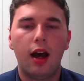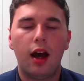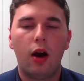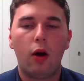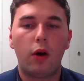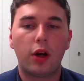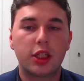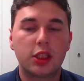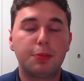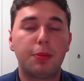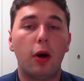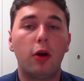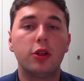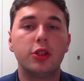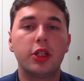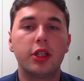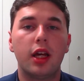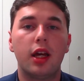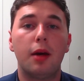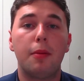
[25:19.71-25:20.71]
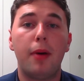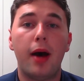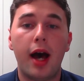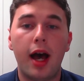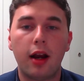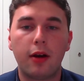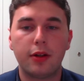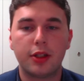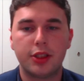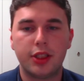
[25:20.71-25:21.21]
or exposing the
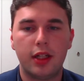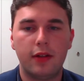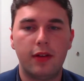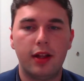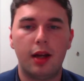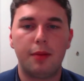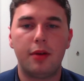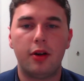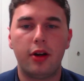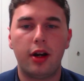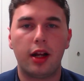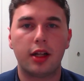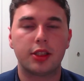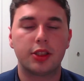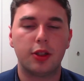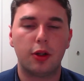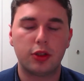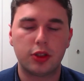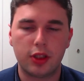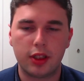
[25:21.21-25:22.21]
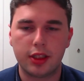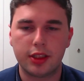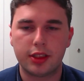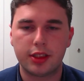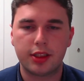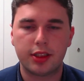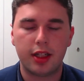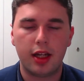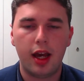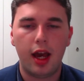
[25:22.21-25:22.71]
hypocrisy of the democratic
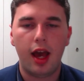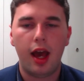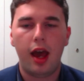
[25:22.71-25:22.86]
socialists.